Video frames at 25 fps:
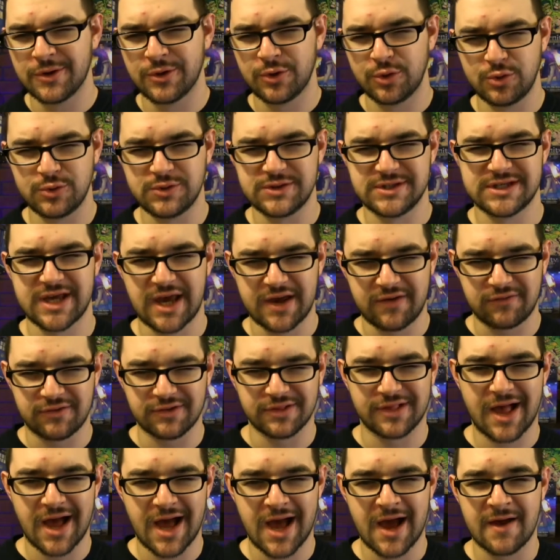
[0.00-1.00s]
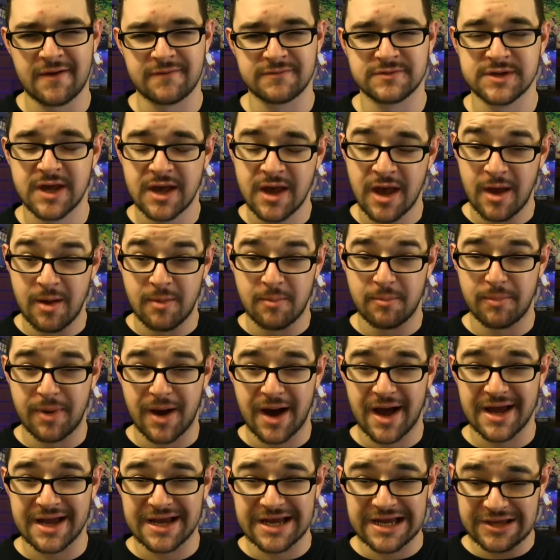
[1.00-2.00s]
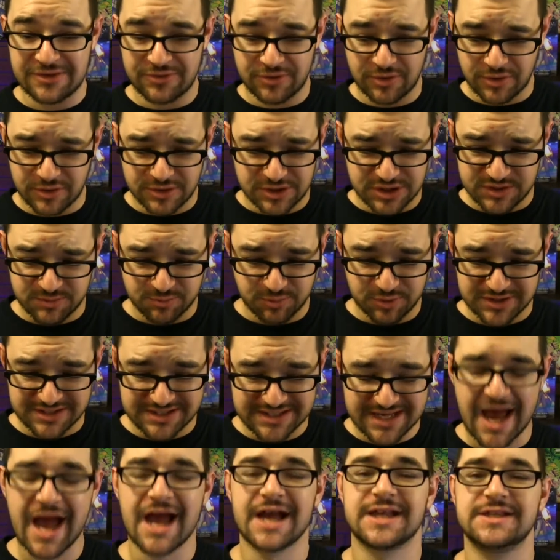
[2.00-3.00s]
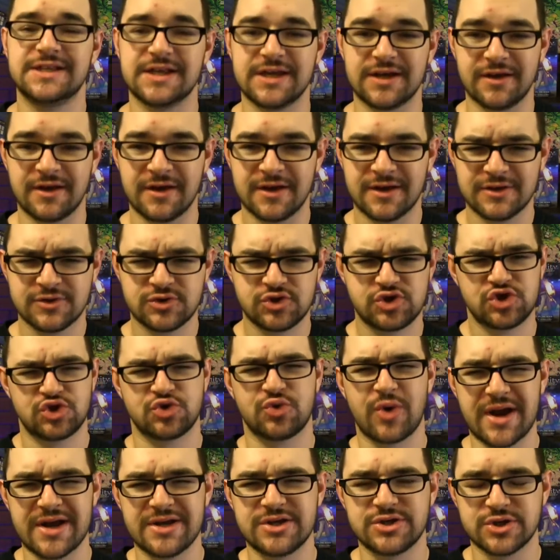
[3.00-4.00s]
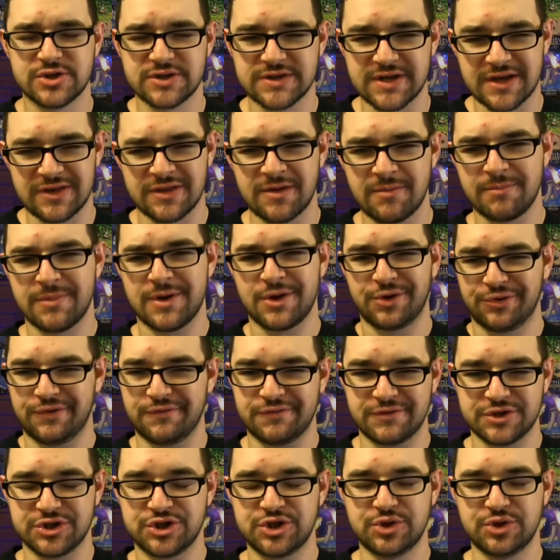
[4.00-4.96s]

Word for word: who saved lives by either just protecting strangers in the middle of the